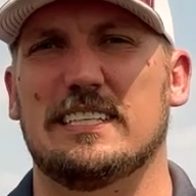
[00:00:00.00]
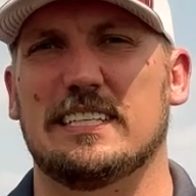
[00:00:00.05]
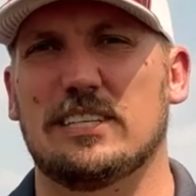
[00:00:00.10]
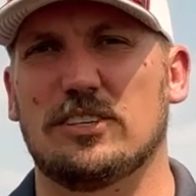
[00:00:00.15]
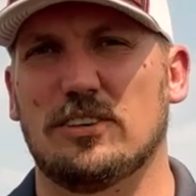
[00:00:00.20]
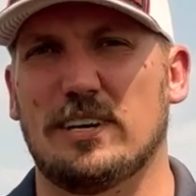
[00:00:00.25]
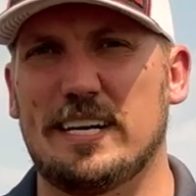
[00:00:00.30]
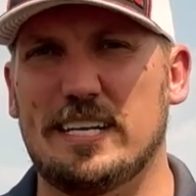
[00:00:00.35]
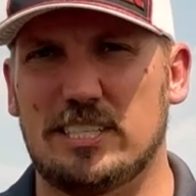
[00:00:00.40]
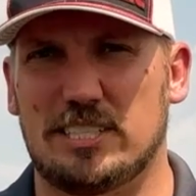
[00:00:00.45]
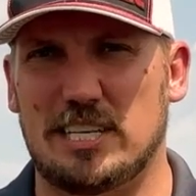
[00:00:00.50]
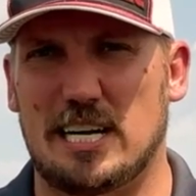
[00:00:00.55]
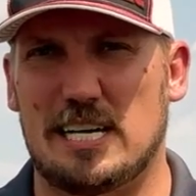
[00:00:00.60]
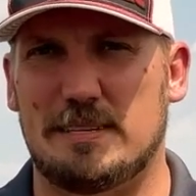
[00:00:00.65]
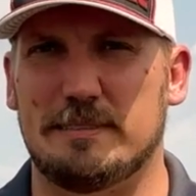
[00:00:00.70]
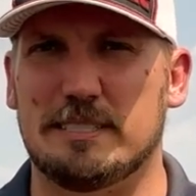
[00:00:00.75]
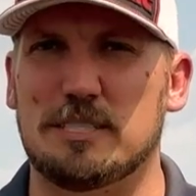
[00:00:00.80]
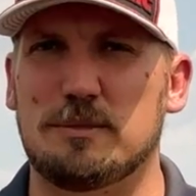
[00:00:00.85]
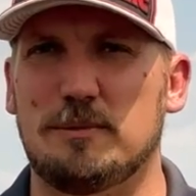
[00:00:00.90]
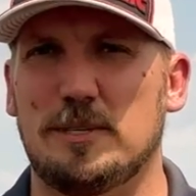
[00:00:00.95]
a great job
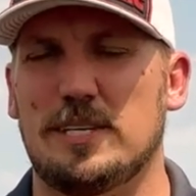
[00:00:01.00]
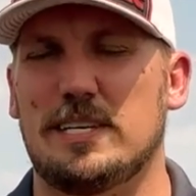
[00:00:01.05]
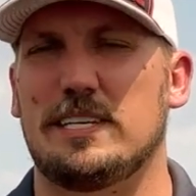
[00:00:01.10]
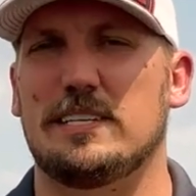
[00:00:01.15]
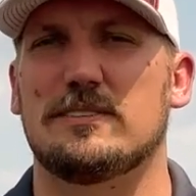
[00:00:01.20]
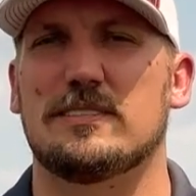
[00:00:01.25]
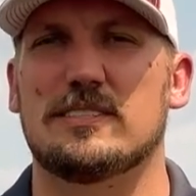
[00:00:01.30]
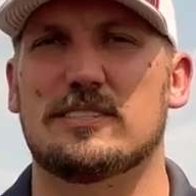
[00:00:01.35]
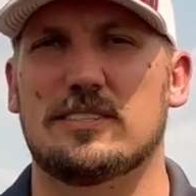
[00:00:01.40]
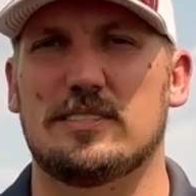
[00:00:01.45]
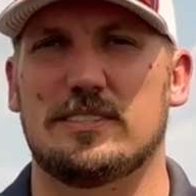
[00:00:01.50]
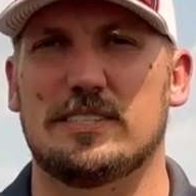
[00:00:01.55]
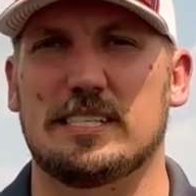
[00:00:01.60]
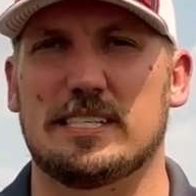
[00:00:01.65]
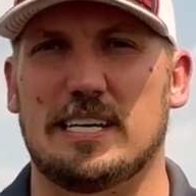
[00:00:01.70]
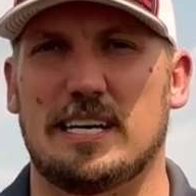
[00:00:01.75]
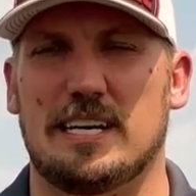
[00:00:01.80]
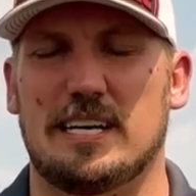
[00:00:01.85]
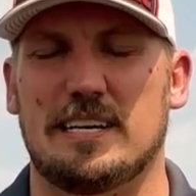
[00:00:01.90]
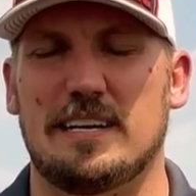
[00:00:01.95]
explaining what's going
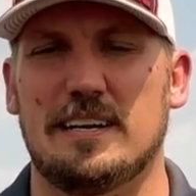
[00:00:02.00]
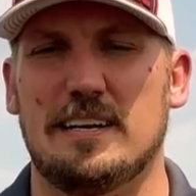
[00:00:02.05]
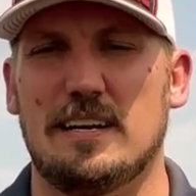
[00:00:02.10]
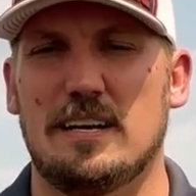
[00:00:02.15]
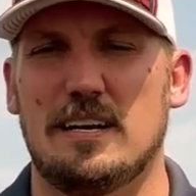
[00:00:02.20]
on,